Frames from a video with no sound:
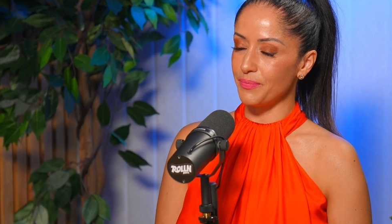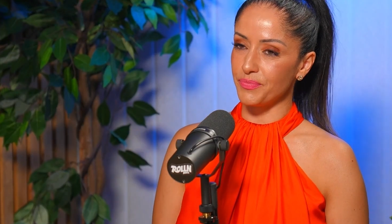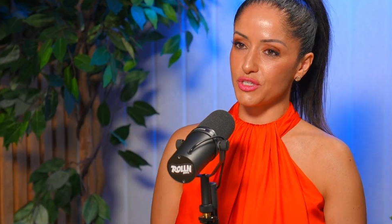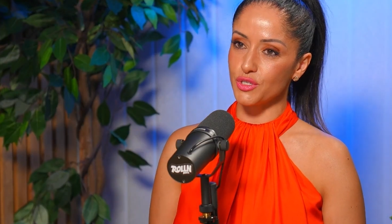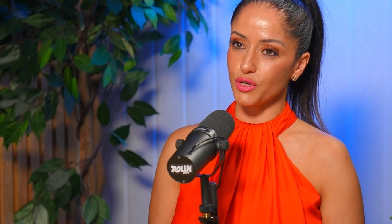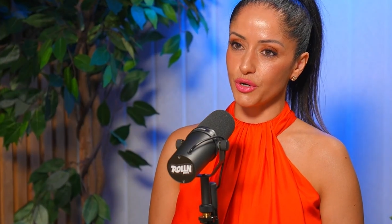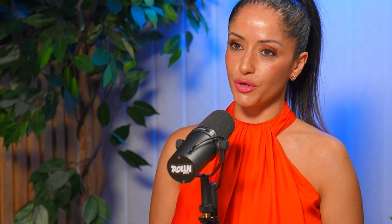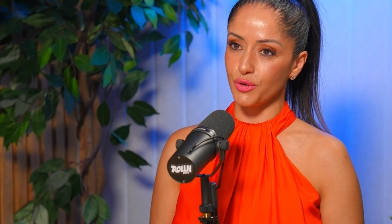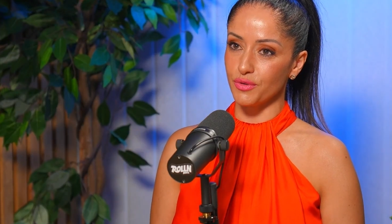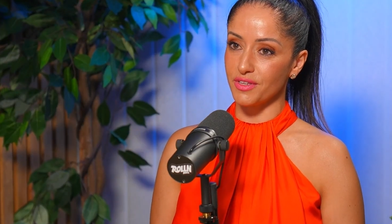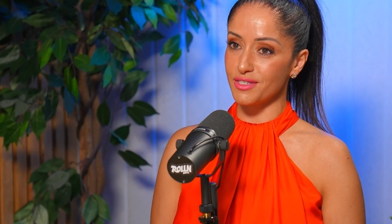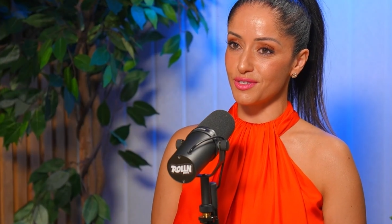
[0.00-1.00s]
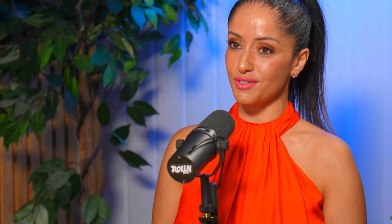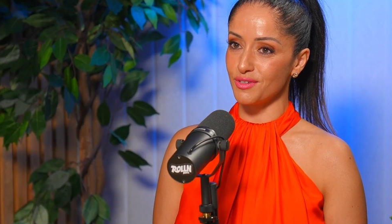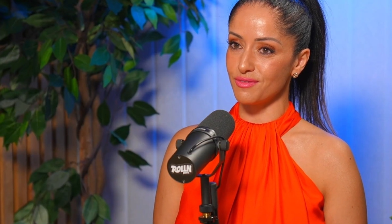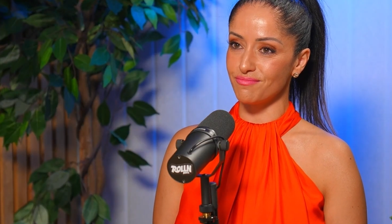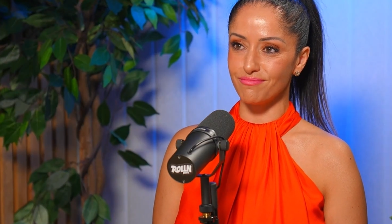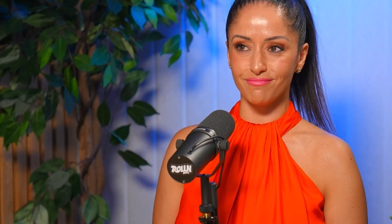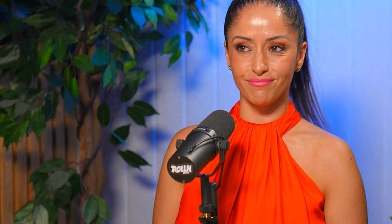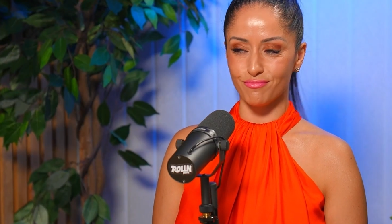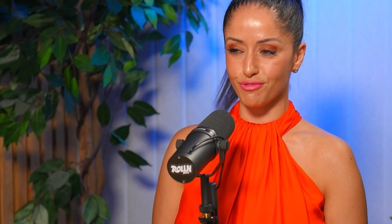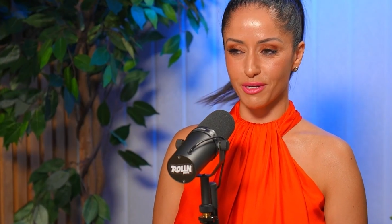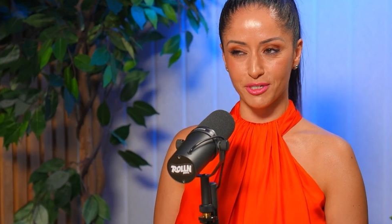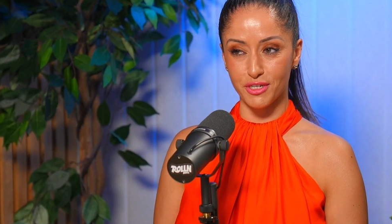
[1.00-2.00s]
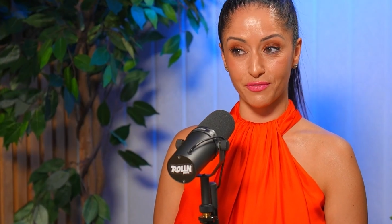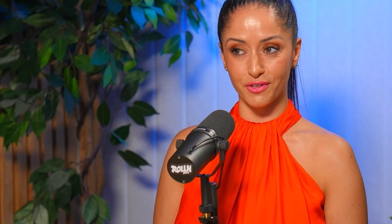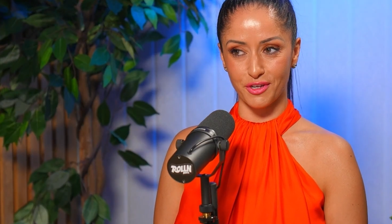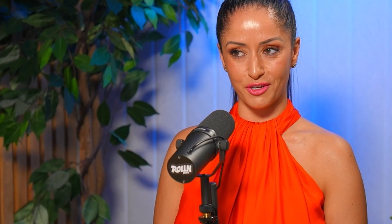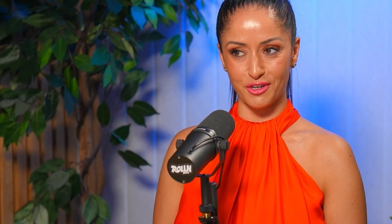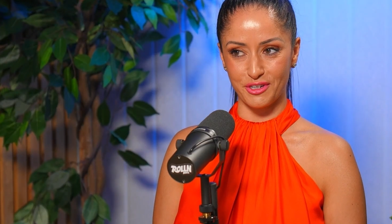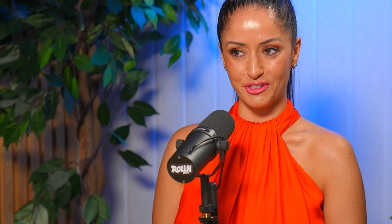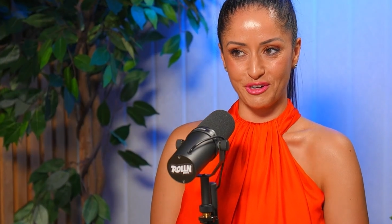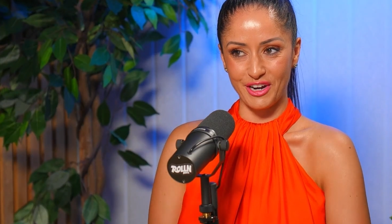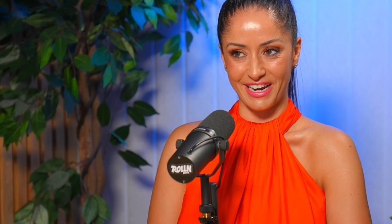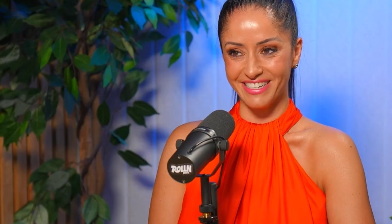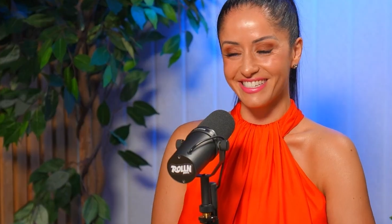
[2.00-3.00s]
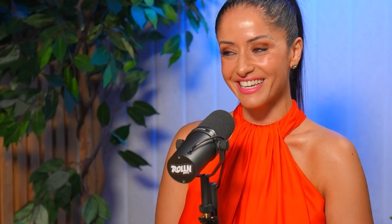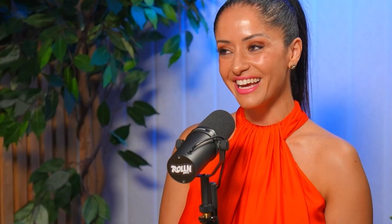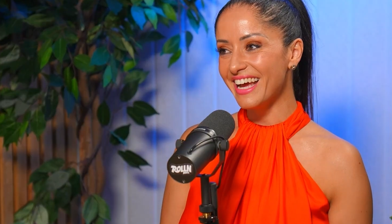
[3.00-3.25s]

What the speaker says: So there's pretty much everything you can treat.